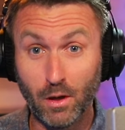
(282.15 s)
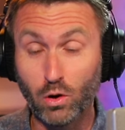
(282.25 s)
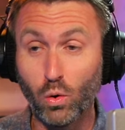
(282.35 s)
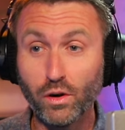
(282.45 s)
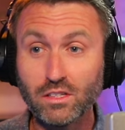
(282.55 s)

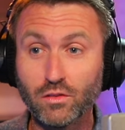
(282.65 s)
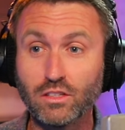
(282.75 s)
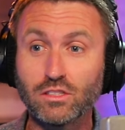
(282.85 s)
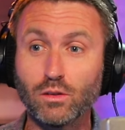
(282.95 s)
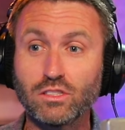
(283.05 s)
According to the
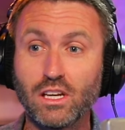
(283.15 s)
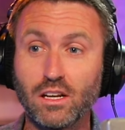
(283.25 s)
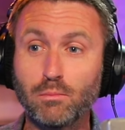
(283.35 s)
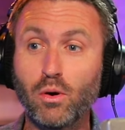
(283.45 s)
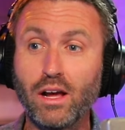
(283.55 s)

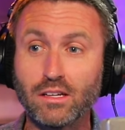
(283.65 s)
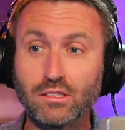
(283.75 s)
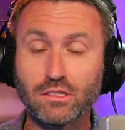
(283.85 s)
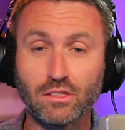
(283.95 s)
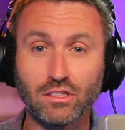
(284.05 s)
Associated
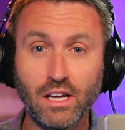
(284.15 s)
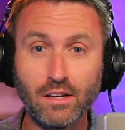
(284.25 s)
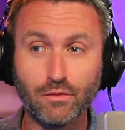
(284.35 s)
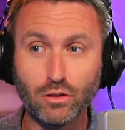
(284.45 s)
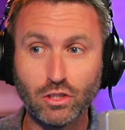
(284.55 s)
Press, the state
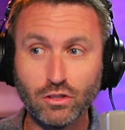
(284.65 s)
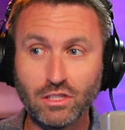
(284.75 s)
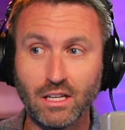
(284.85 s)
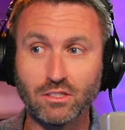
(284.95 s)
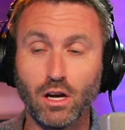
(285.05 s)
of New
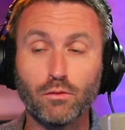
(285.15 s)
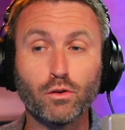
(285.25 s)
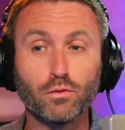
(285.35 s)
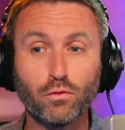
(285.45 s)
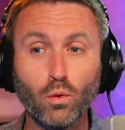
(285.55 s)
Jersey has
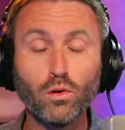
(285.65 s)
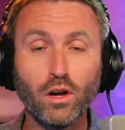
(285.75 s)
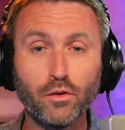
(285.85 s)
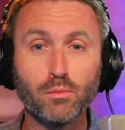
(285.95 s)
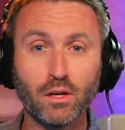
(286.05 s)
offered
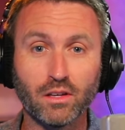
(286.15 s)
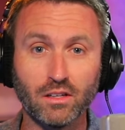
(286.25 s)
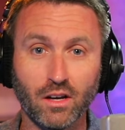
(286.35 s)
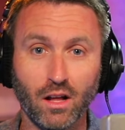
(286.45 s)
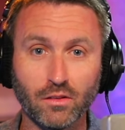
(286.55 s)
$400
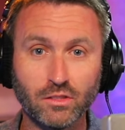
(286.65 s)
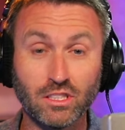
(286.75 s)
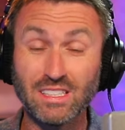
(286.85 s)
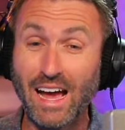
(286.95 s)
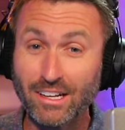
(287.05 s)
million
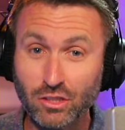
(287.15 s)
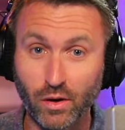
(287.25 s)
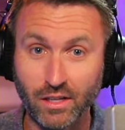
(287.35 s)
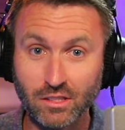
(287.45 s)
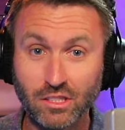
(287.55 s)
in tax
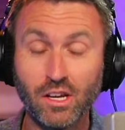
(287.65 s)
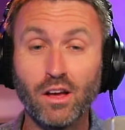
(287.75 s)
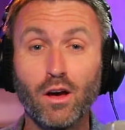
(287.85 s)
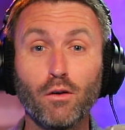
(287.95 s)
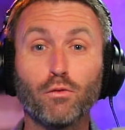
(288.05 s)
credits
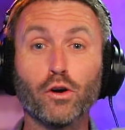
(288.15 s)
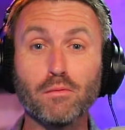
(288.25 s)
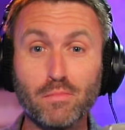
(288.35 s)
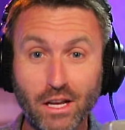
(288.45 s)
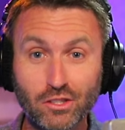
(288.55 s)
for a
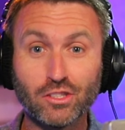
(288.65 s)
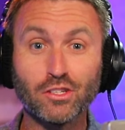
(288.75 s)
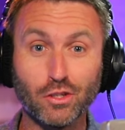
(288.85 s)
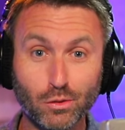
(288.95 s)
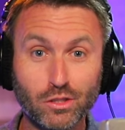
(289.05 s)

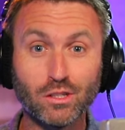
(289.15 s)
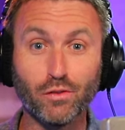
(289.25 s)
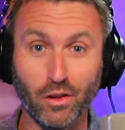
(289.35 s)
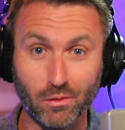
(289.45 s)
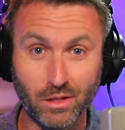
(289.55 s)
mixed-use
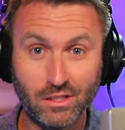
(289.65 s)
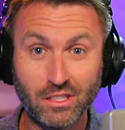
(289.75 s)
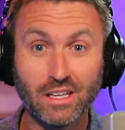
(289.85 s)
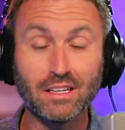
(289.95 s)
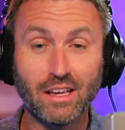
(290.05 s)

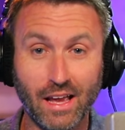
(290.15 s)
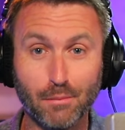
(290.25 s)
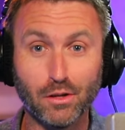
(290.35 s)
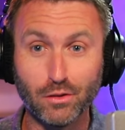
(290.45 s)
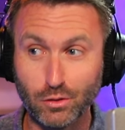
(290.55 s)
development in
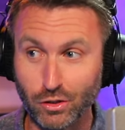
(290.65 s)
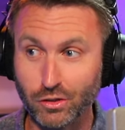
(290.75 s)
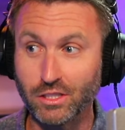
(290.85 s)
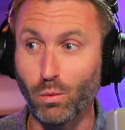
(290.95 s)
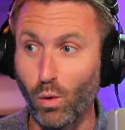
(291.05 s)
Camden, New
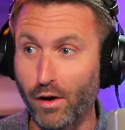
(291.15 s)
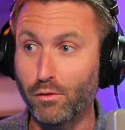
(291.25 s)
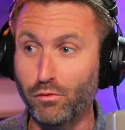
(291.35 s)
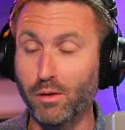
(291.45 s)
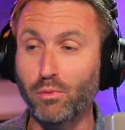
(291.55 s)
Jersey, a
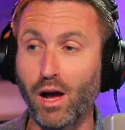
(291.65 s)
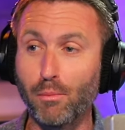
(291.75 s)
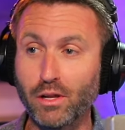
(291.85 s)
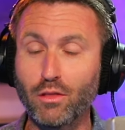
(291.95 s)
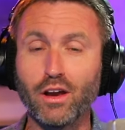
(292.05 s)
waterfront
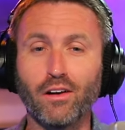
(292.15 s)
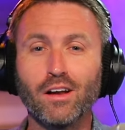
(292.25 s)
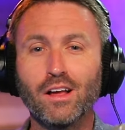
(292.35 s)
property there.